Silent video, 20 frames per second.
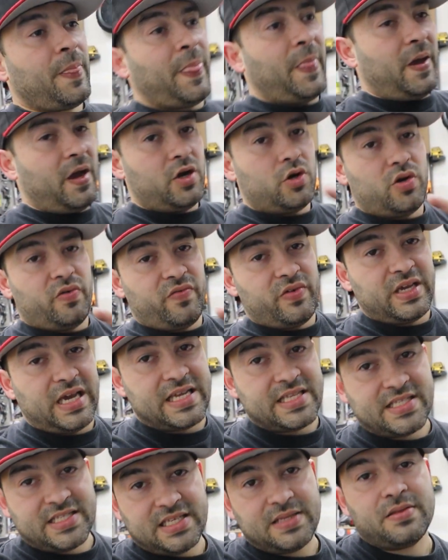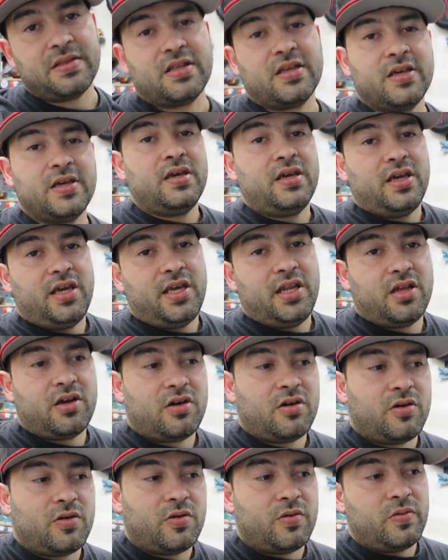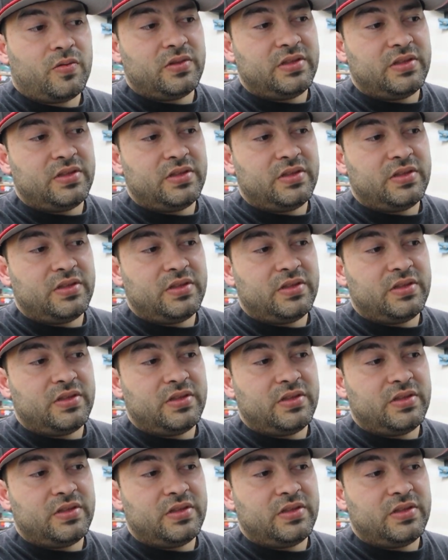I don't know if you guys seen, you know,